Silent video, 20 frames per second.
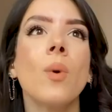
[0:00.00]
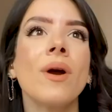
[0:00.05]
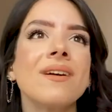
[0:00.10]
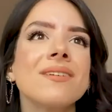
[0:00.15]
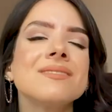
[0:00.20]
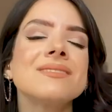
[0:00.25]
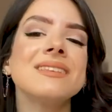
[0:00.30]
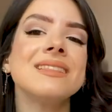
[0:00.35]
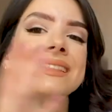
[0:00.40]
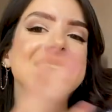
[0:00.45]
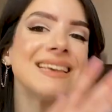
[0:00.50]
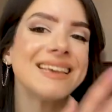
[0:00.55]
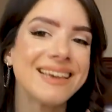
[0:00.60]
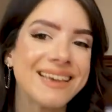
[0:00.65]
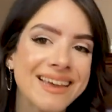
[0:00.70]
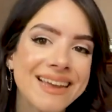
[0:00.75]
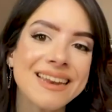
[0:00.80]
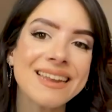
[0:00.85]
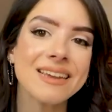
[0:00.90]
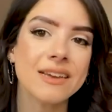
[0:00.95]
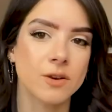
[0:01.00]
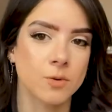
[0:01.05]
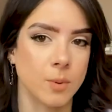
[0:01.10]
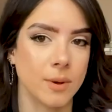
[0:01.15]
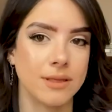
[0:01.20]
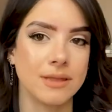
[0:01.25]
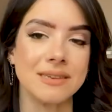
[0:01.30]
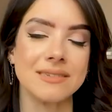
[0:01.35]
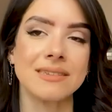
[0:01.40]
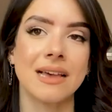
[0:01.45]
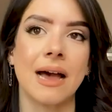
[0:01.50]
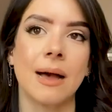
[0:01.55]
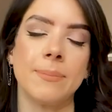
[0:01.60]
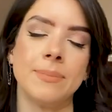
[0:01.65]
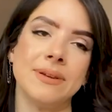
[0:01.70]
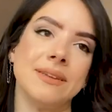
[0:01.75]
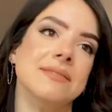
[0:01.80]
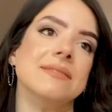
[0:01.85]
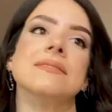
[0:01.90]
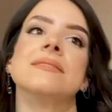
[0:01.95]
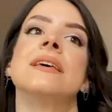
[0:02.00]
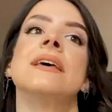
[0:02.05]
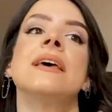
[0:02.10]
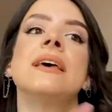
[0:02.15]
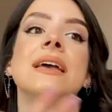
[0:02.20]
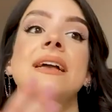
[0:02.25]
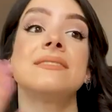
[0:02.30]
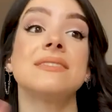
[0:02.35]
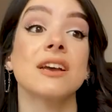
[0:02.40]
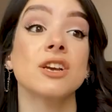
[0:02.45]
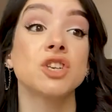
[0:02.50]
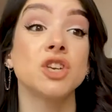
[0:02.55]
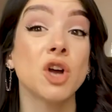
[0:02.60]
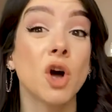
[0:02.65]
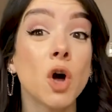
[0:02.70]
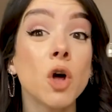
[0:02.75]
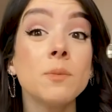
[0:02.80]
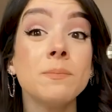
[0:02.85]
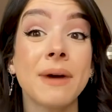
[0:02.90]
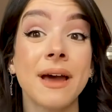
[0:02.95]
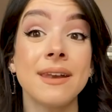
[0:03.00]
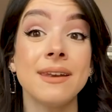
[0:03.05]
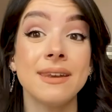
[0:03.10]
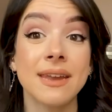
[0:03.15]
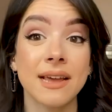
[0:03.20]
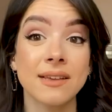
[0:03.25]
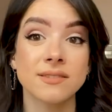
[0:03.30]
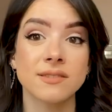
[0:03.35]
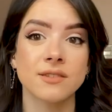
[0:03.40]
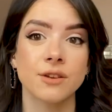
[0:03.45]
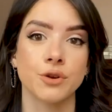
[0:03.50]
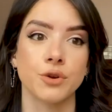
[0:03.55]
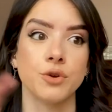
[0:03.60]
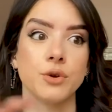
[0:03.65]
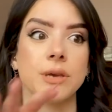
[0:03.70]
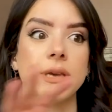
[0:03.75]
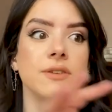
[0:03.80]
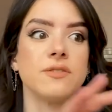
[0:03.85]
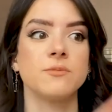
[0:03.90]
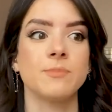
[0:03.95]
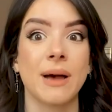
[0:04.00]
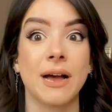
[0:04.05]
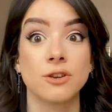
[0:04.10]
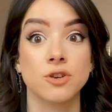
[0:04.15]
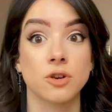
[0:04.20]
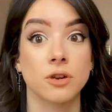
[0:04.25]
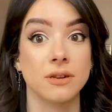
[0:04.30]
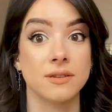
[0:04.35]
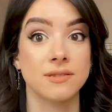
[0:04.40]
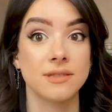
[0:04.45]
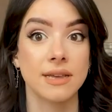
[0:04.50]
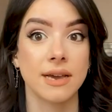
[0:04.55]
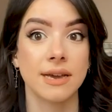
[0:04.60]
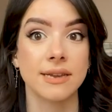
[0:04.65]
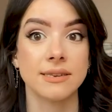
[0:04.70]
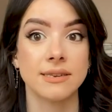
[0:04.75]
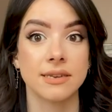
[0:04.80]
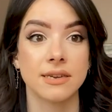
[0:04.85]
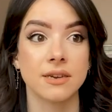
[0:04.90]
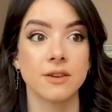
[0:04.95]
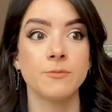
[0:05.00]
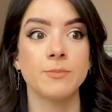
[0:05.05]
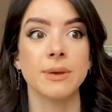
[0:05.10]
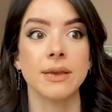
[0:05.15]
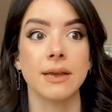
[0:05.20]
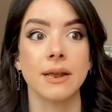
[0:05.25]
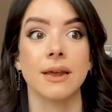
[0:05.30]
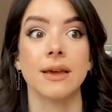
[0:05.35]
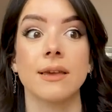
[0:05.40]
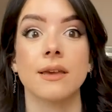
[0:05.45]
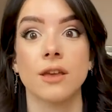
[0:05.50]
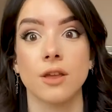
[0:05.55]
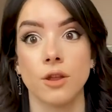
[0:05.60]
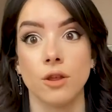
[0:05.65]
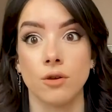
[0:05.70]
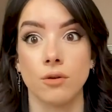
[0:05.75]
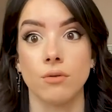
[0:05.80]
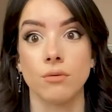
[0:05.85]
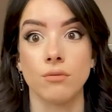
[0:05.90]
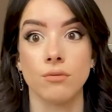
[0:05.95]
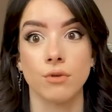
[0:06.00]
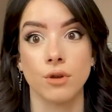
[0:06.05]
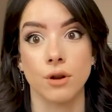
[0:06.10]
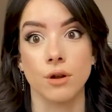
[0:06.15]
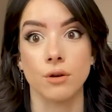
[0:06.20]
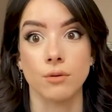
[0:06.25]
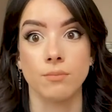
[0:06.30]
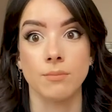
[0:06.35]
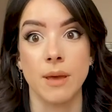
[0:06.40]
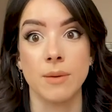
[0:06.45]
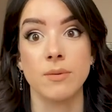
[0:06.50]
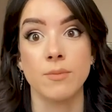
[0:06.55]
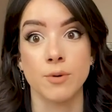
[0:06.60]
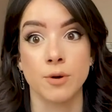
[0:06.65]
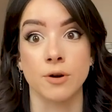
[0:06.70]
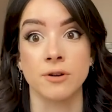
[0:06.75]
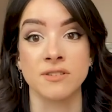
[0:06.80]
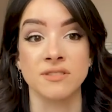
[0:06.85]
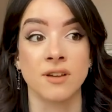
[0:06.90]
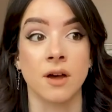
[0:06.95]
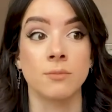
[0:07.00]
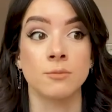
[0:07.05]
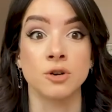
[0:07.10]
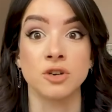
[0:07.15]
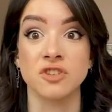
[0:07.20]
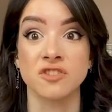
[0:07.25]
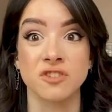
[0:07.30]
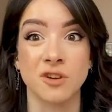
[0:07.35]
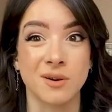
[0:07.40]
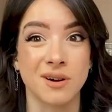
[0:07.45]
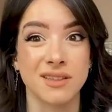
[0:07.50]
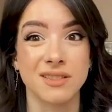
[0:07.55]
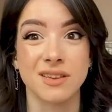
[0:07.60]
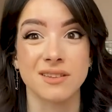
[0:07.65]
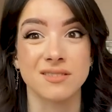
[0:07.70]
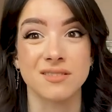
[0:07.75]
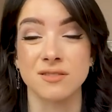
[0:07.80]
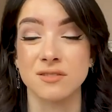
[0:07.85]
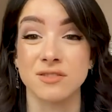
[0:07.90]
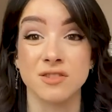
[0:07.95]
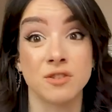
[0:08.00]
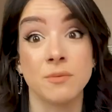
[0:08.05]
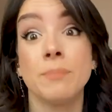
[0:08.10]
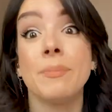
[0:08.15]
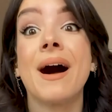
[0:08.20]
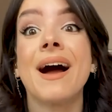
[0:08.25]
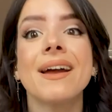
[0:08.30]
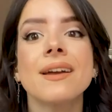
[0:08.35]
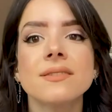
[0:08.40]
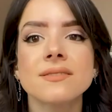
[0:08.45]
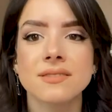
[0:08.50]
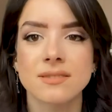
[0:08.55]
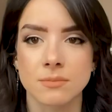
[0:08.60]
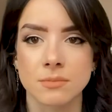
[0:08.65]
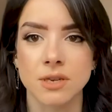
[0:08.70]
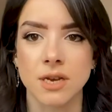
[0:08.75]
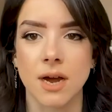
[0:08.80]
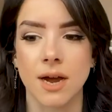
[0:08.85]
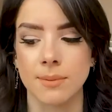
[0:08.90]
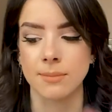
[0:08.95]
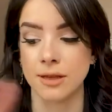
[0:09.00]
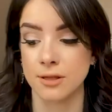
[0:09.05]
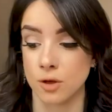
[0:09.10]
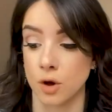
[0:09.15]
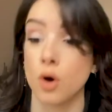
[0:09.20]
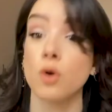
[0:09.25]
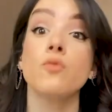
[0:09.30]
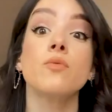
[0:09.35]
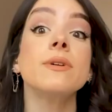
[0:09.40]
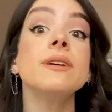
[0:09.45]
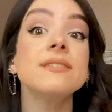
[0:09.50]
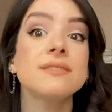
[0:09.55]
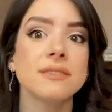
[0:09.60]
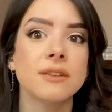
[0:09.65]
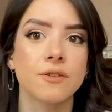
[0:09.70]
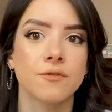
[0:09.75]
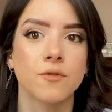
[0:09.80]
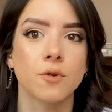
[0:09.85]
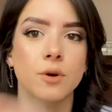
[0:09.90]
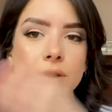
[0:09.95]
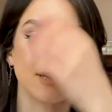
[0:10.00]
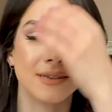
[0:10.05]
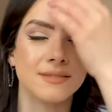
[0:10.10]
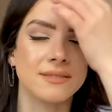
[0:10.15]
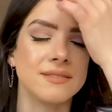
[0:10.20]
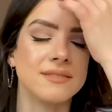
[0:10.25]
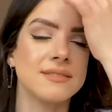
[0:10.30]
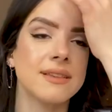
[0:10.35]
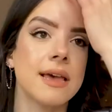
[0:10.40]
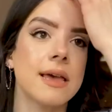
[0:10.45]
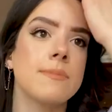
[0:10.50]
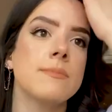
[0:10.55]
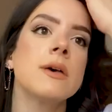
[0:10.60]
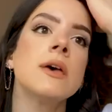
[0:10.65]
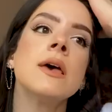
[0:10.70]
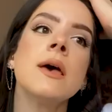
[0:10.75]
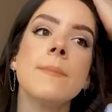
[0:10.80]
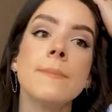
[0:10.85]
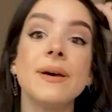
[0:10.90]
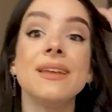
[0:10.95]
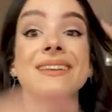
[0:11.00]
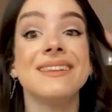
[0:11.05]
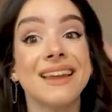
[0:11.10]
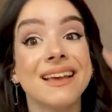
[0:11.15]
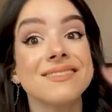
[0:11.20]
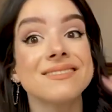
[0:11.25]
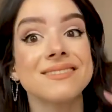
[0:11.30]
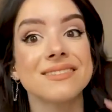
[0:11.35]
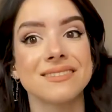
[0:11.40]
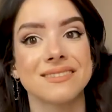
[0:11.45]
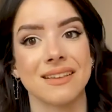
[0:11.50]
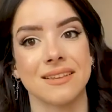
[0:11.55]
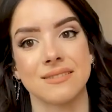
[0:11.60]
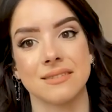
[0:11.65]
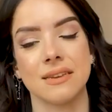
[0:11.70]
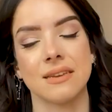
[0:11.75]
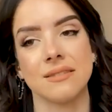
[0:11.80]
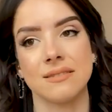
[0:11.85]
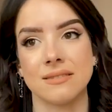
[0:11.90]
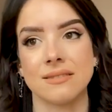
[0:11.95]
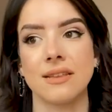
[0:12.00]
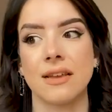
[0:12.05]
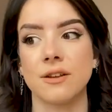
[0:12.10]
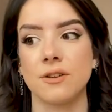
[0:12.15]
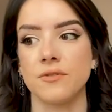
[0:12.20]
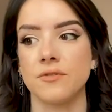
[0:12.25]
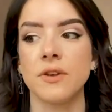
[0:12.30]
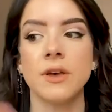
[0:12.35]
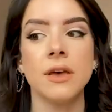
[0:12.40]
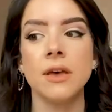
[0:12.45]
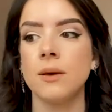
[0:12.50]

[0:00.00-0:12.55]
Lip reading: Whereas in the Iliad, when this happens, it's actually old man Nestor who gives Patroclus the idea, being like, can you, you know, maybe put on his armor and just go out there to buy us some time. Like, the whole reasoning for it is the same, but Nestor says it instead of